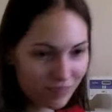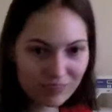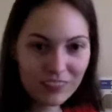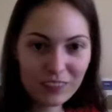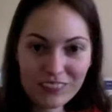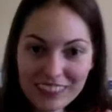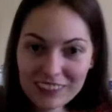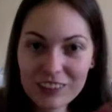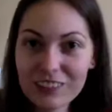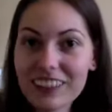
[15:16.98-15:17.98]
You know, these
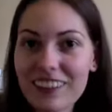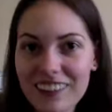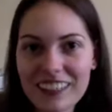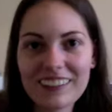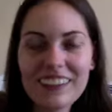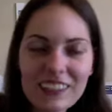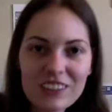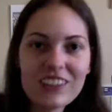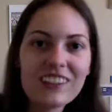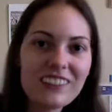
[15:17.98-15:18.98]
three are like the next
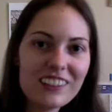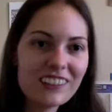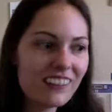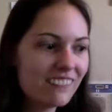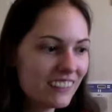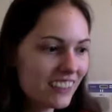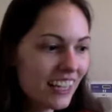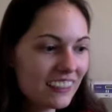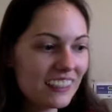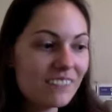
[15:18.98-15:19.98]
generation of the
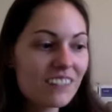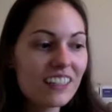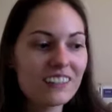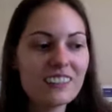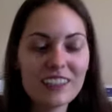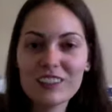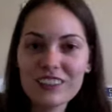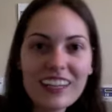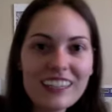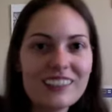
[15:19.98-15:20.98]
Sanin." She's like,
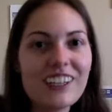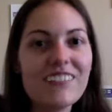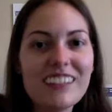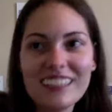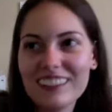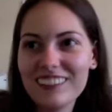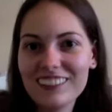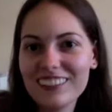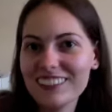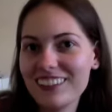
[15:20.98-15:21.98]
"Tsunade-sama, you know,
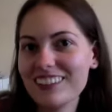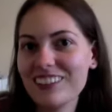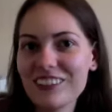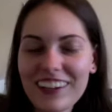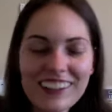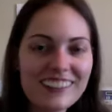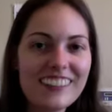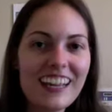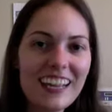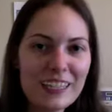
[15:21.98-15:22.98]
just doesn't train us to
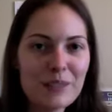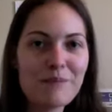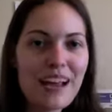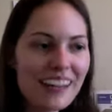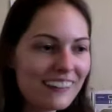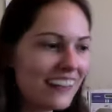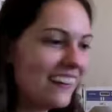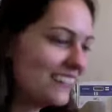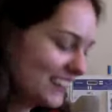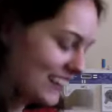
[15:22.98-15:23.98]
hang in the background."